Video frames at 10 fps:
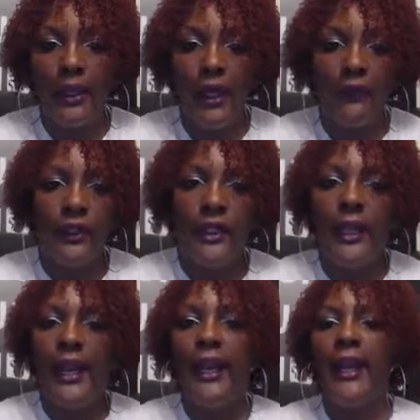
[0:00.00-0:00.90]
you never get
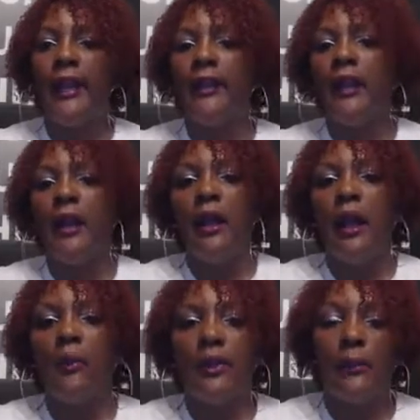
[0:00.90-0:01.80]
ahead.
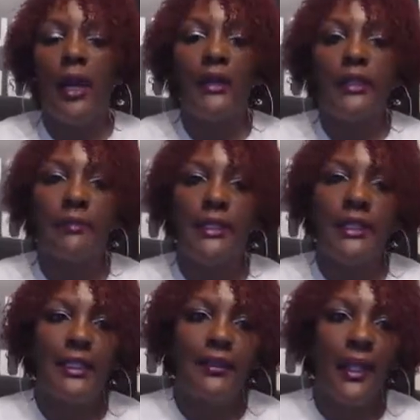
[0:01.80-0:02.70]
And with the punishments
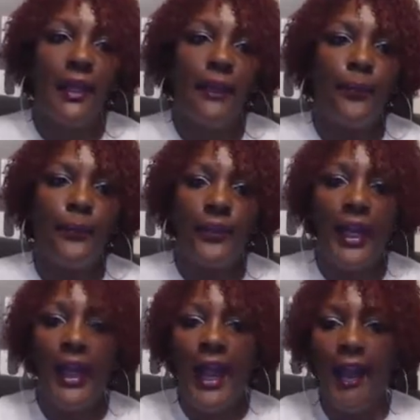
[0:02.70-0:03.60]
that they
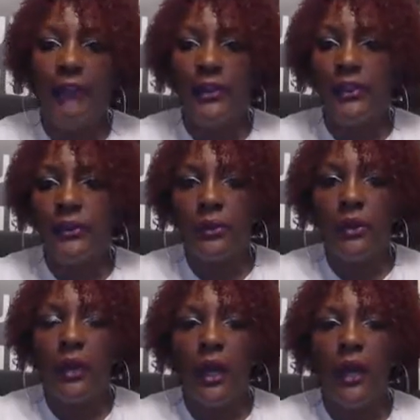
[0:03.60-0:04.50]
have in
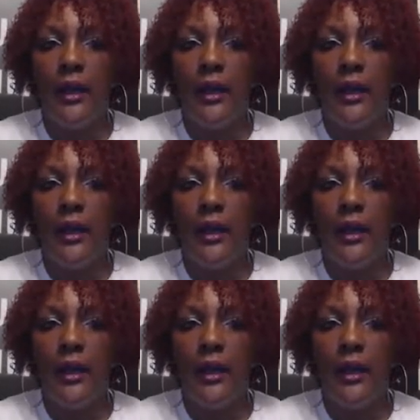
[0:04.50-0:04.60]
store,